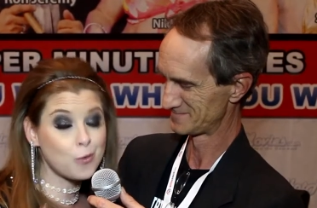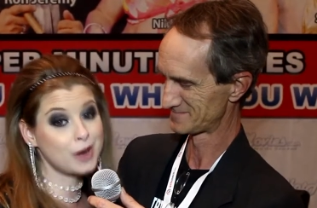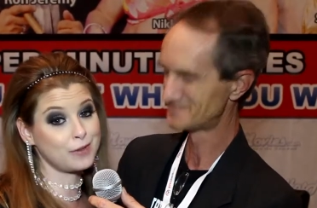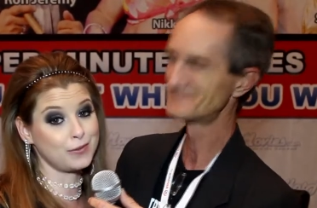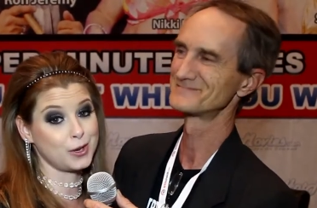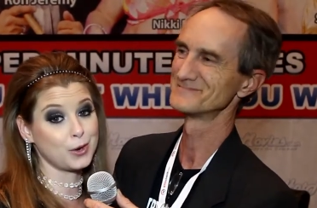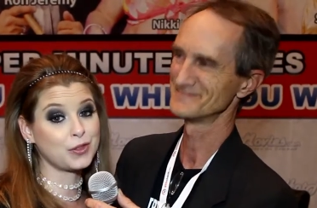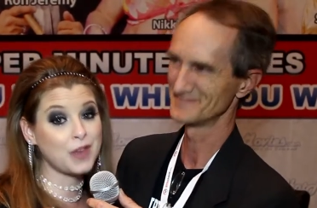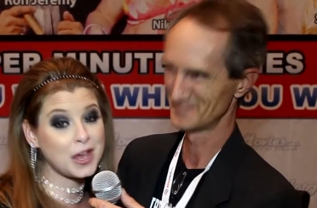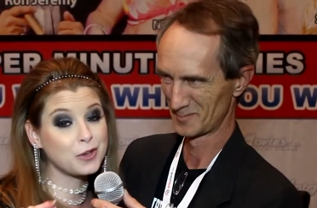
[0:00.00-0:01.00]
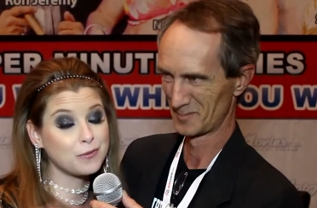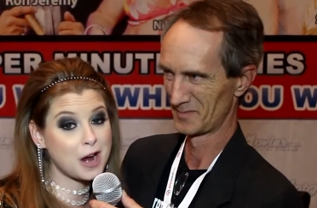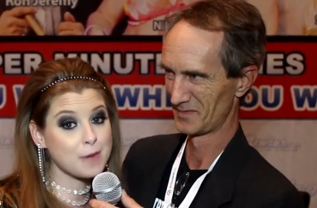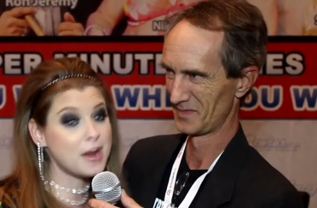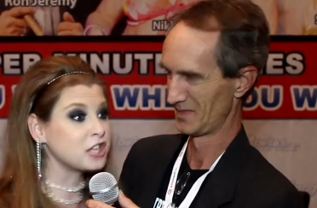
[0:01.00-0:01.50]
Speaker 1: one of you. Thank you
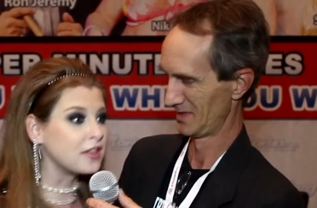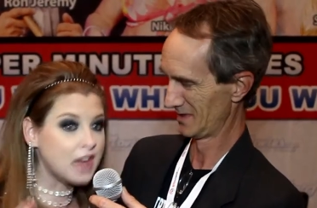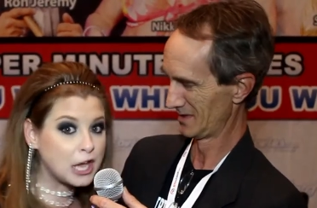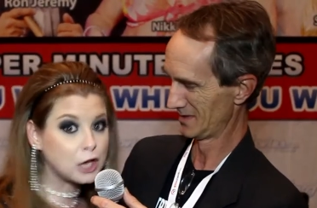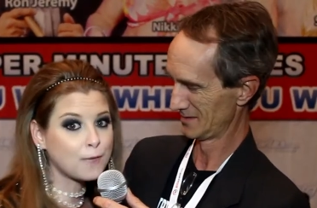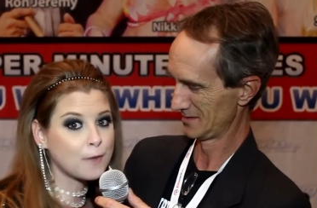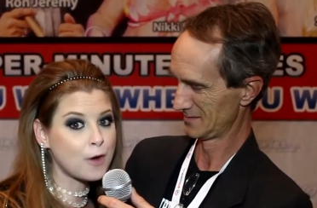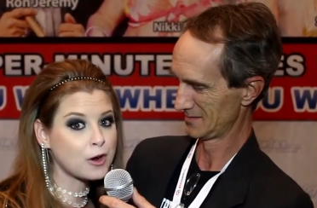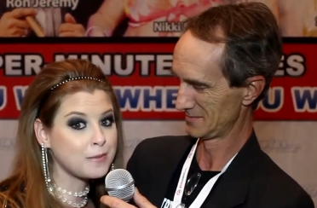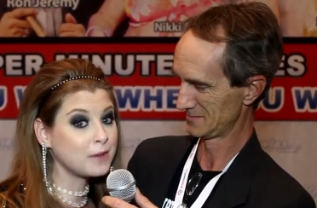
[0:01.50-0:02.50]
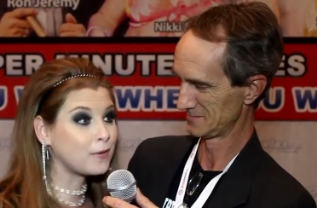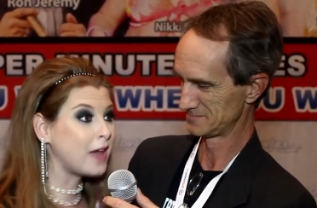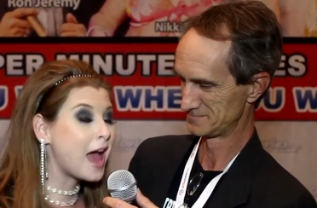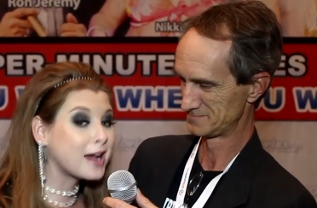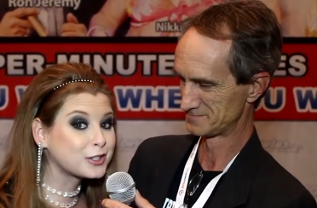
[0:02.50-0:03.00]
very much. And thank you for voting me for
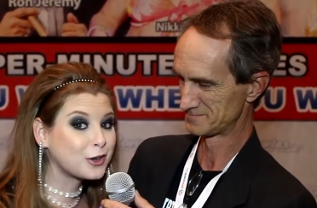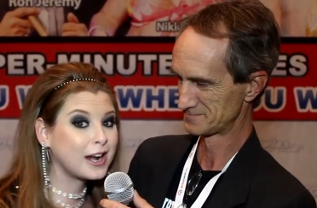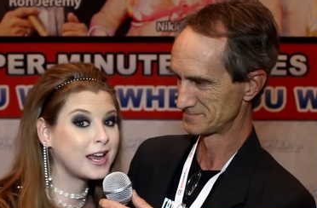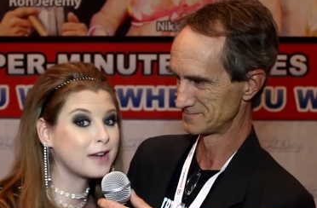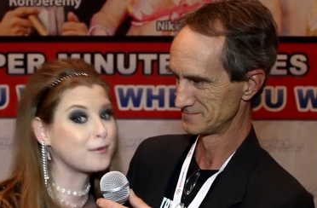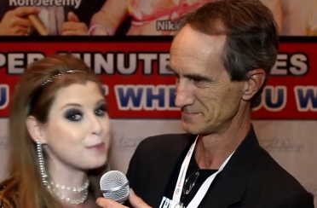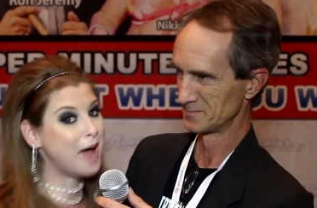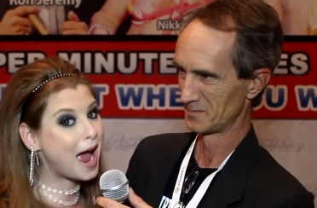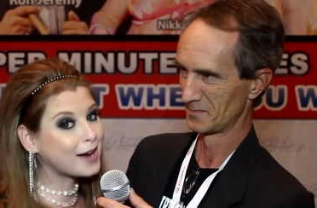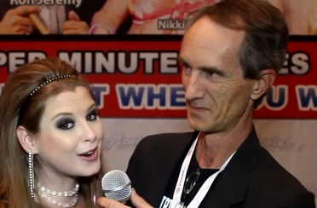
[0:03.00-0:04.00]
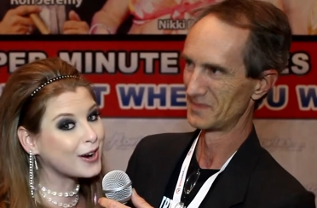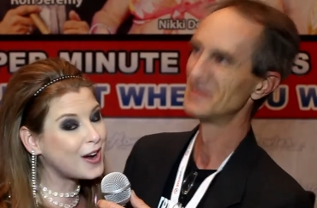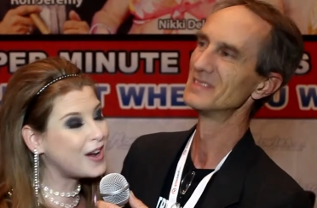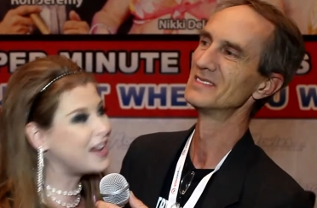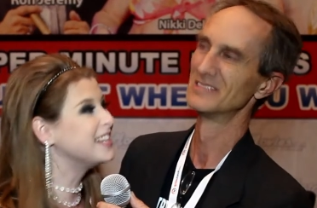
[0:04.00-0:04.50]
the X Critic, for
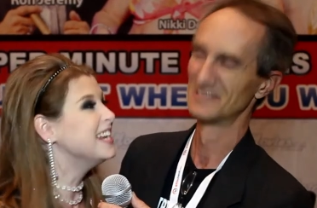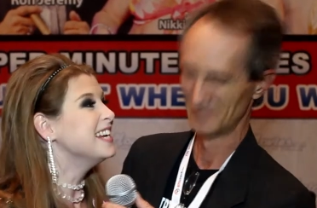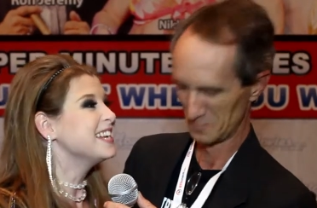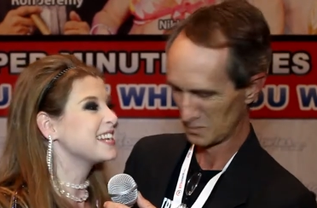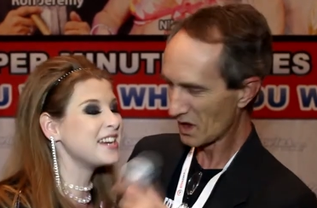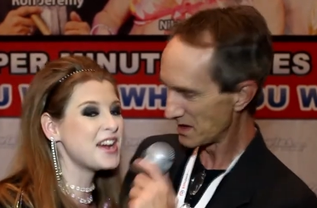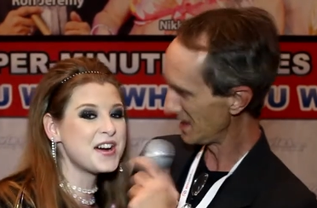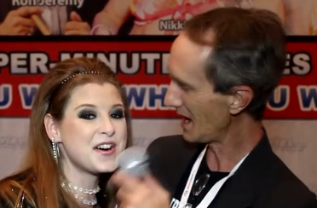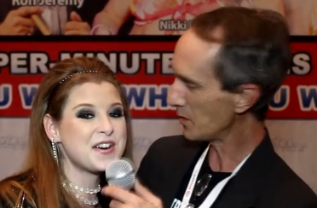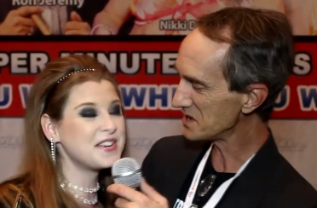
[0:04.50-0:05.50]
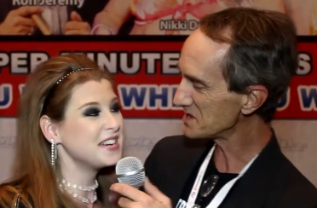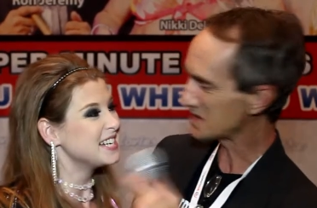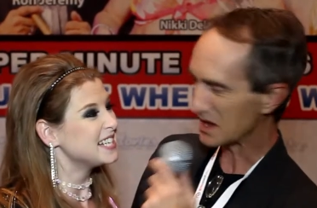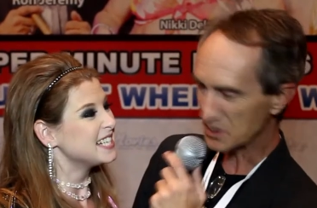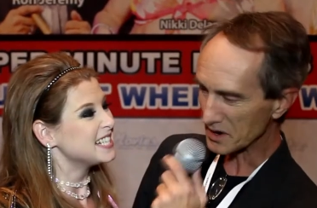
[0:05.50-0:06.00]
Batgirl. You know. Yeah, we
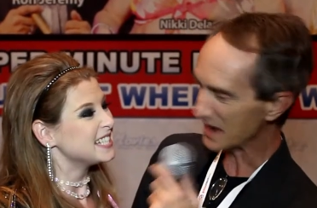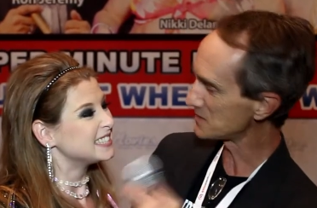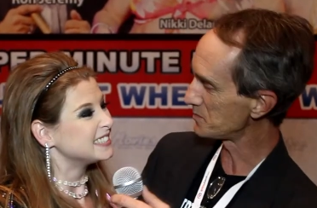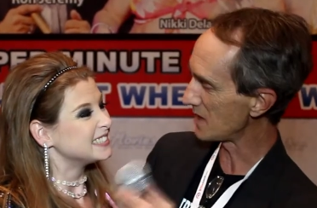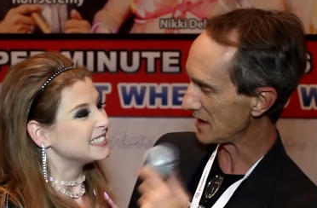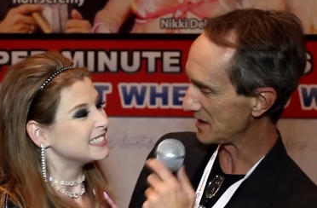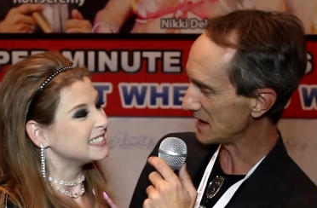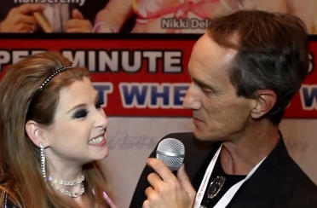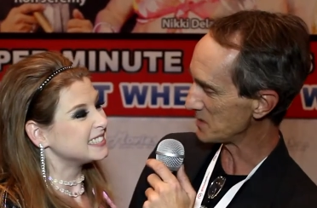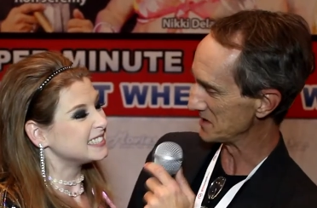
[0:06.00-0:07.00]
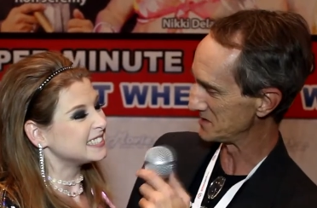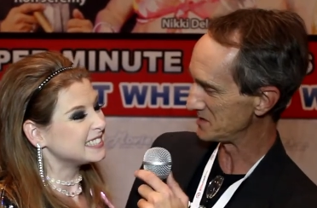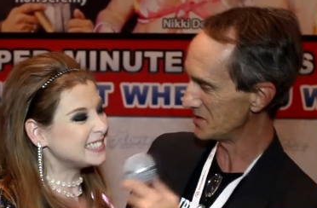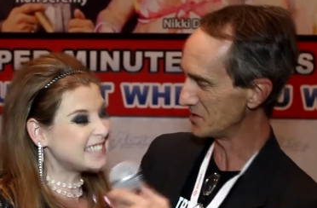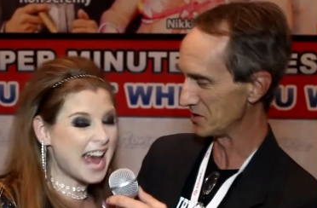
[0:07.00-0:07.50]
just
Speaker 2: saw you at X at XBiz
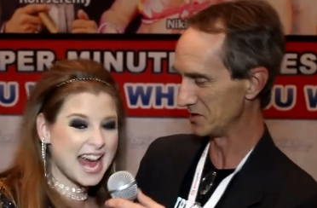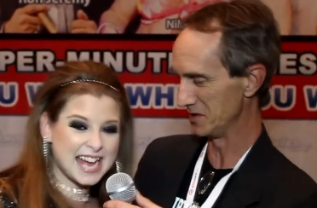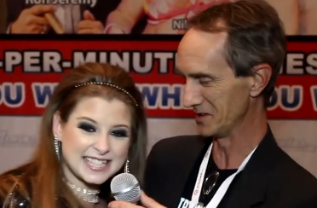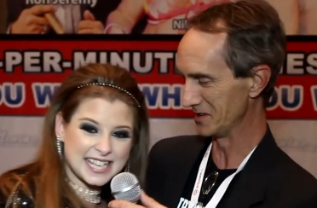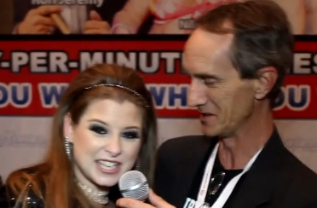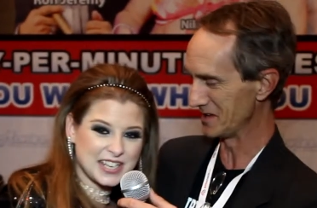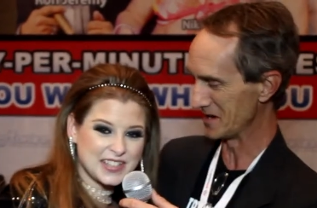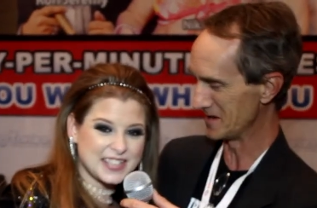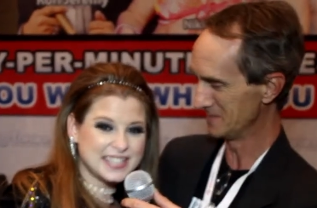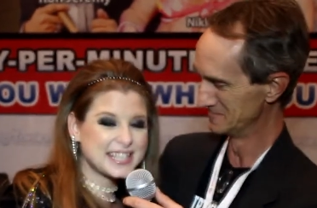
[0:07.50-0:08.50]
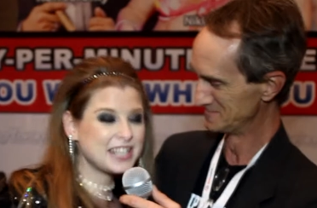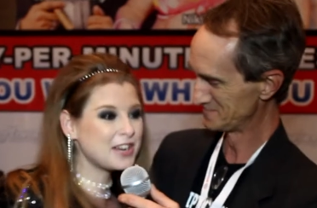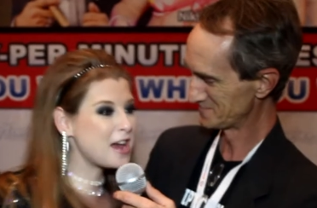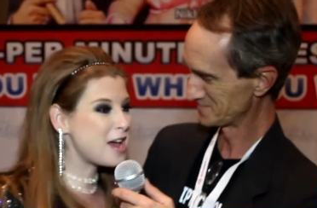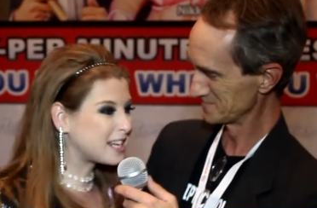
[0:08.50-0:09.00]
too. Yes, seen you there.
Speaker 1: seen
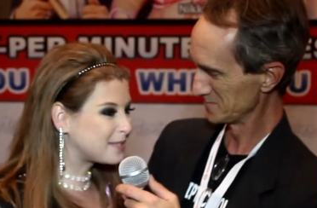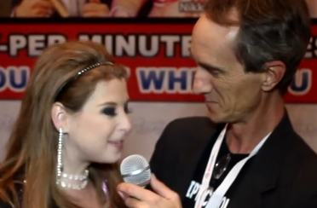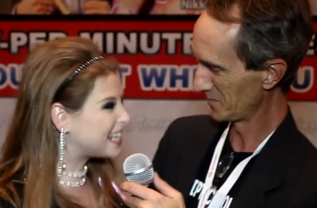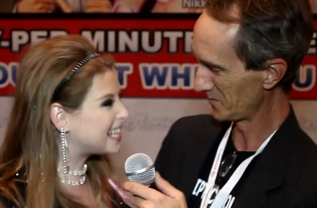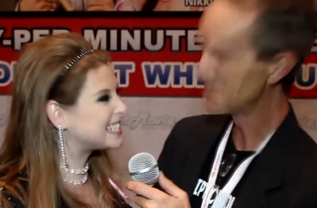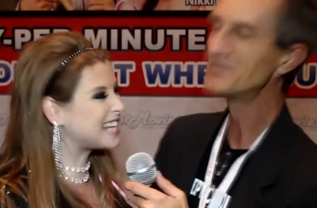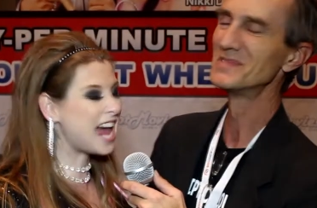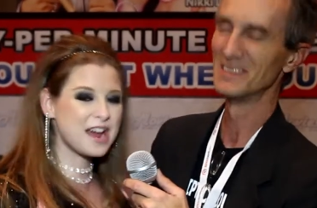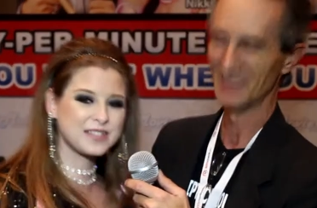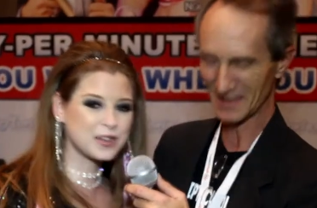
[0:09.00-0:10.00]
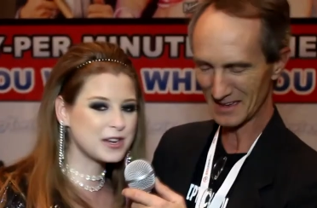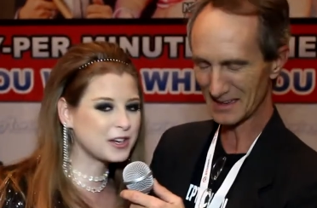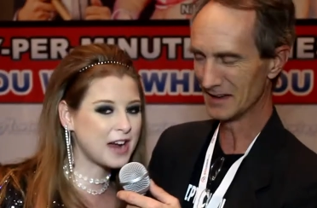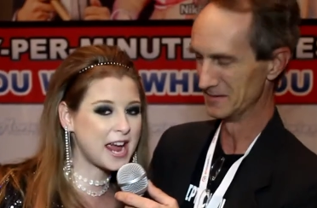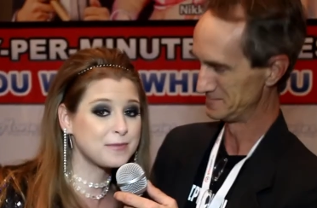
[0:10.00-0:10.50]
you at XBiz. Yeah, I'm yeah. doing
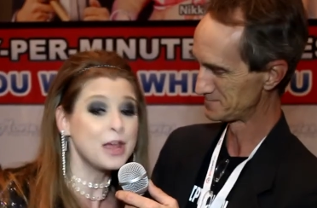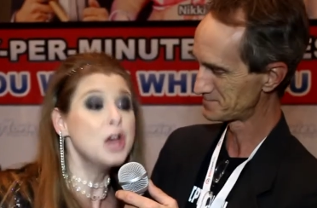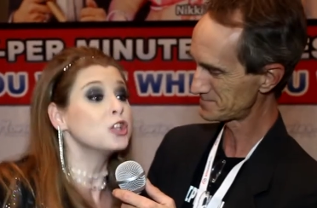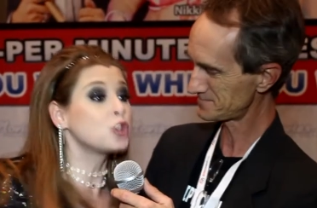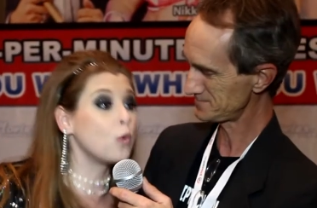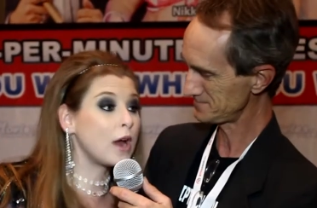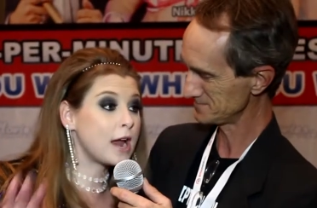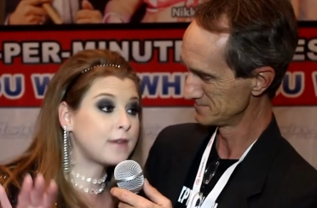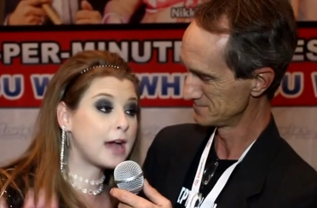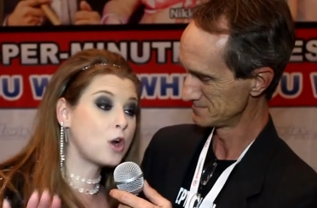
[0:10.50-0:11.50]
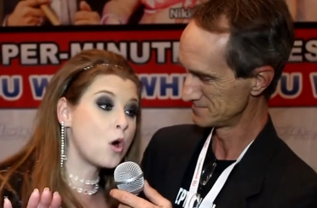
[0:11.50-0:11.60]
mm-hmm. great. So what I've got